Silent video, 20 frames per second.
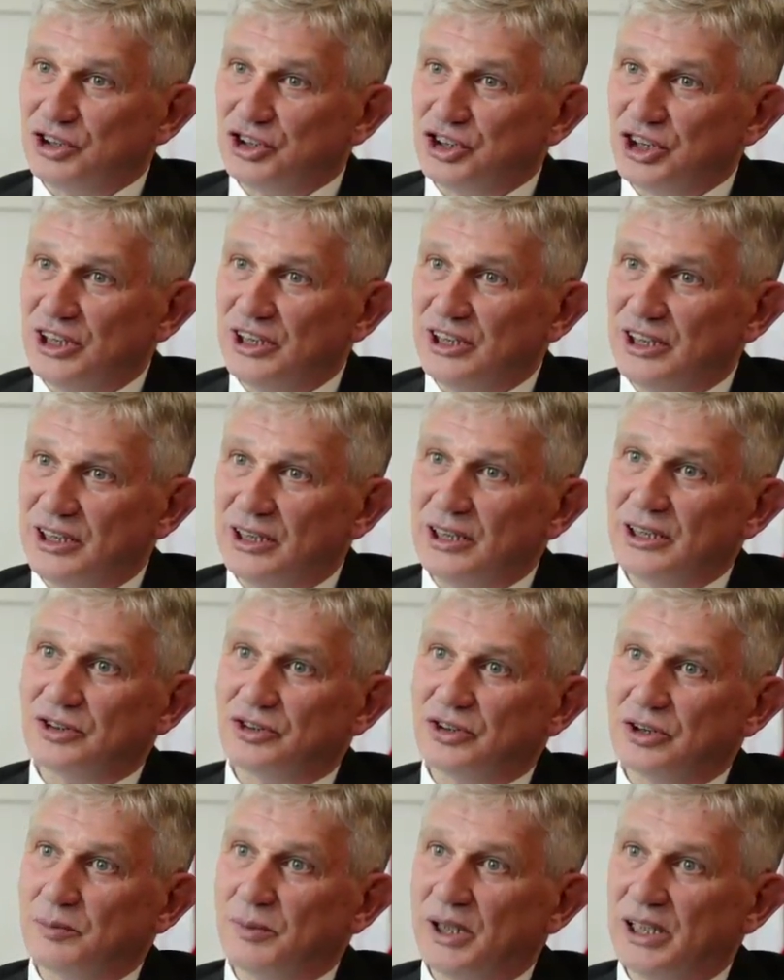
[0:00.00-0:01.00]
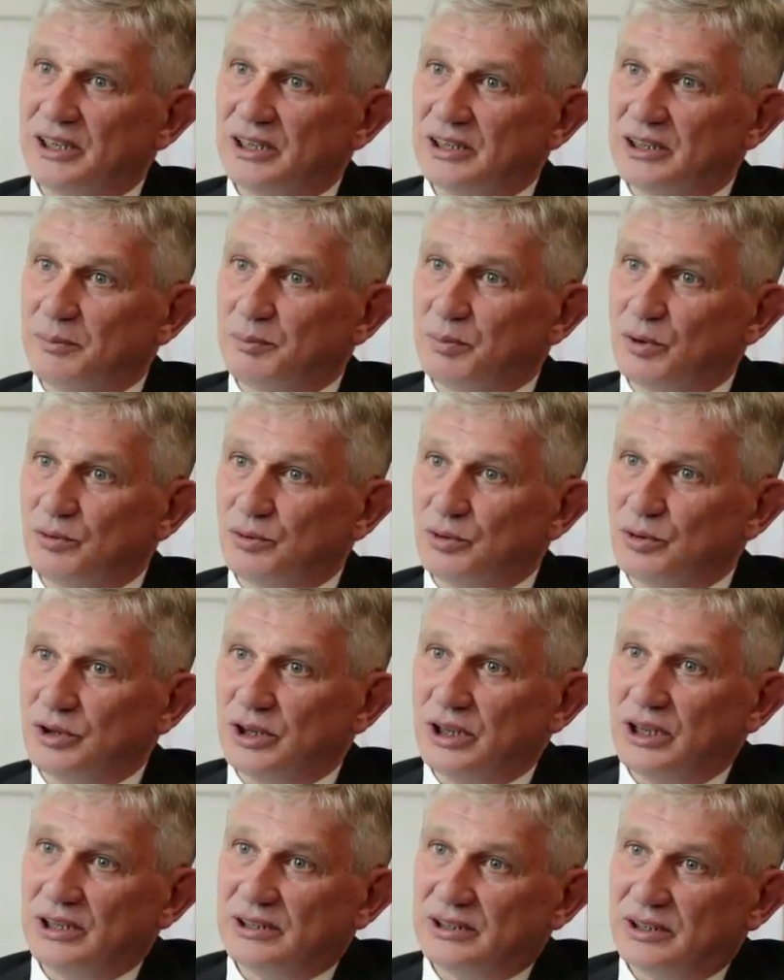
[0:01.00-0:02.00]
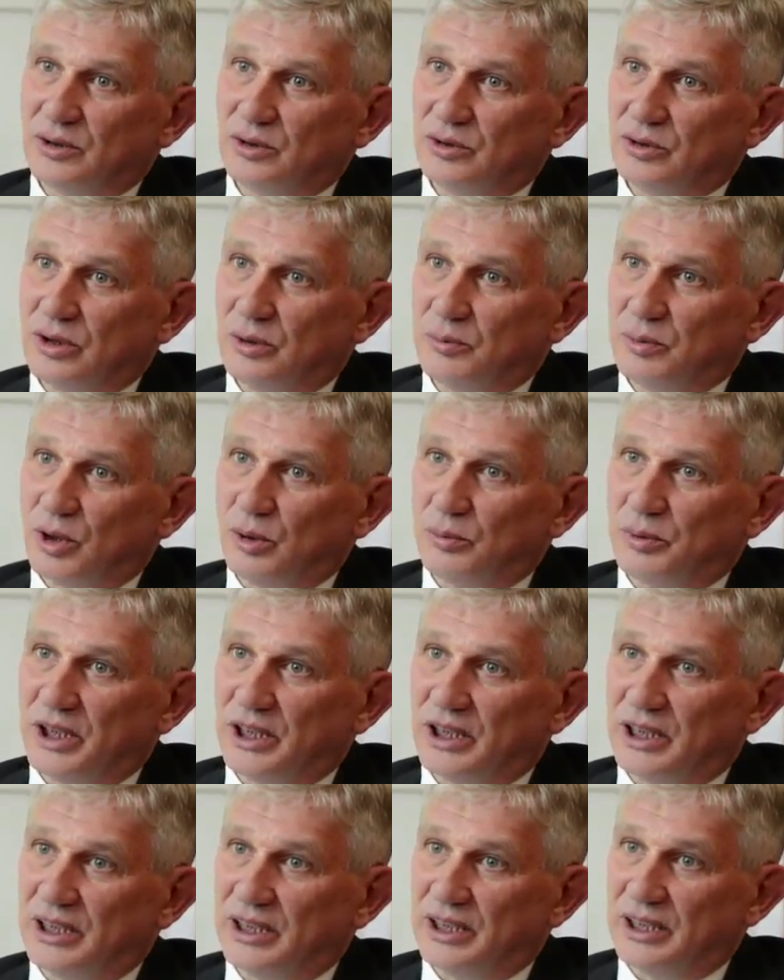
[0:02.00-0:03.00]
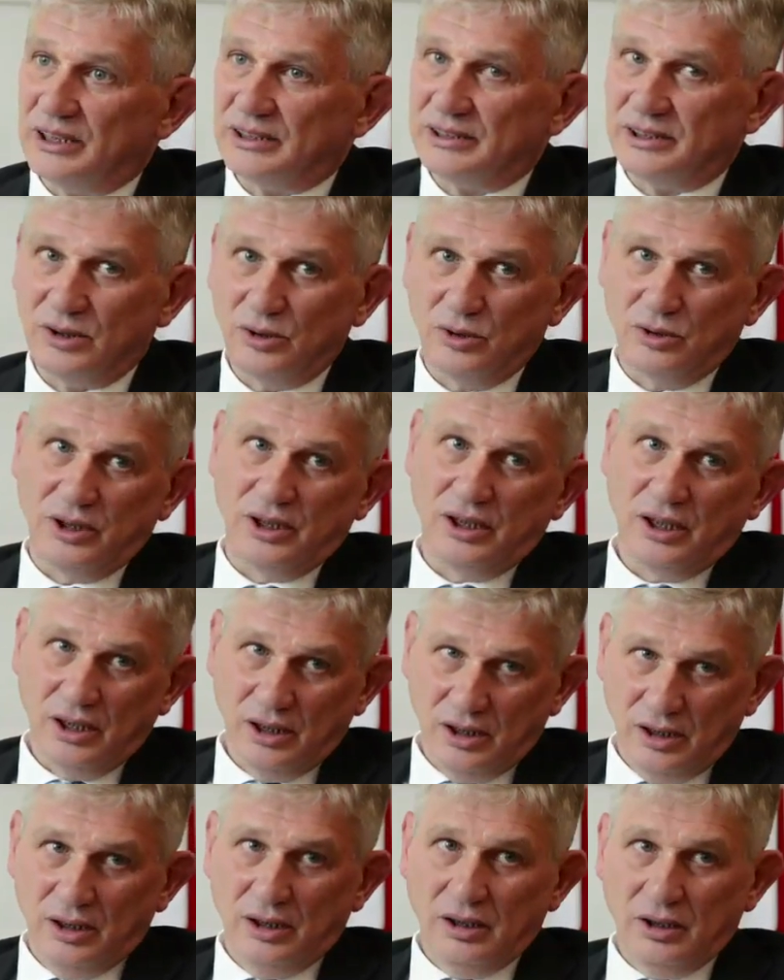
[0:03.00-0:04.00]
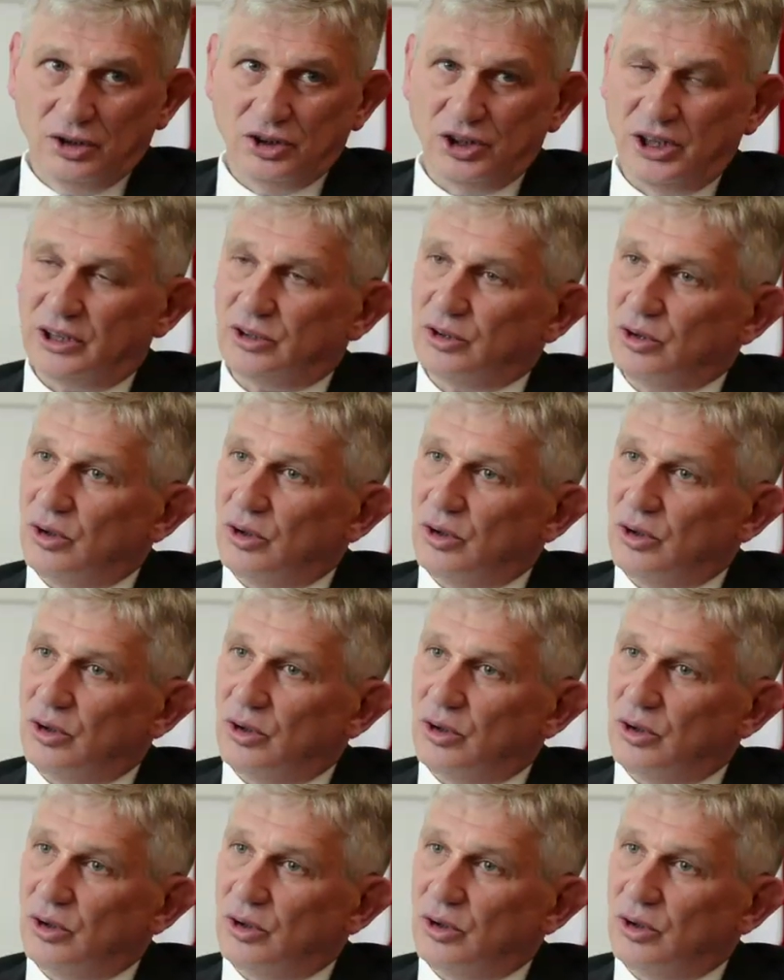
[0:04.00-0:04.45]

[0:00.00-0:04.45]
of course, depending on one's own wishes and